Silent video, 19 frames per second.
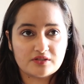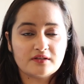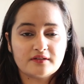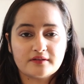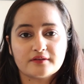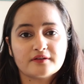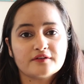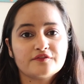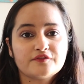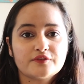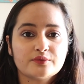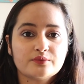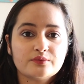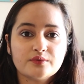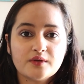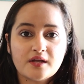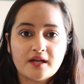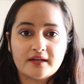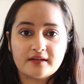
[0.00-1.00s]
enough to
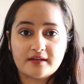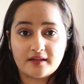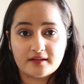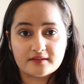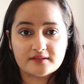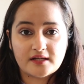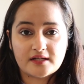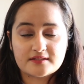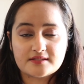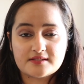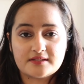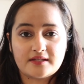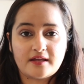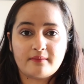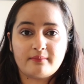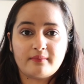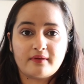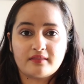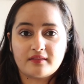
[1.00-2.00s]
take that
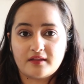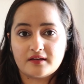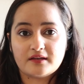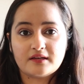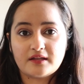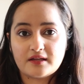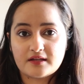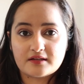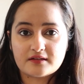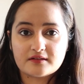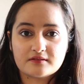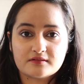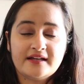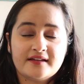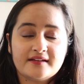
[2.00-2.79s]
step and then take it,